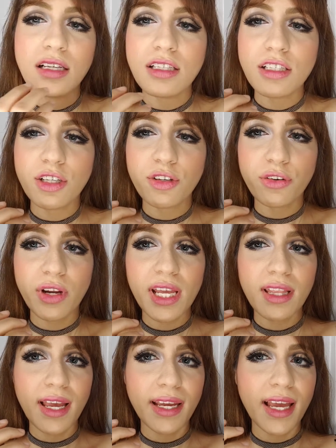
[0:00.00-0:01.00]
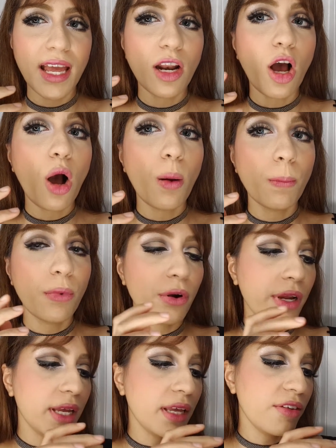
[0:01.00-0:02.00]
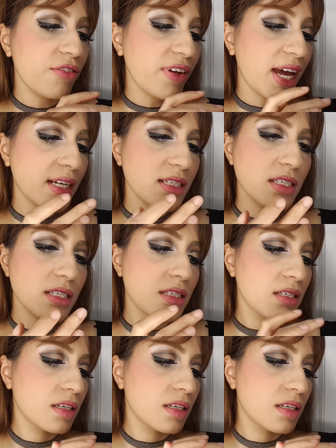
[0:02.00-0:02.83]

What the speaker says: to create like an ombre effect.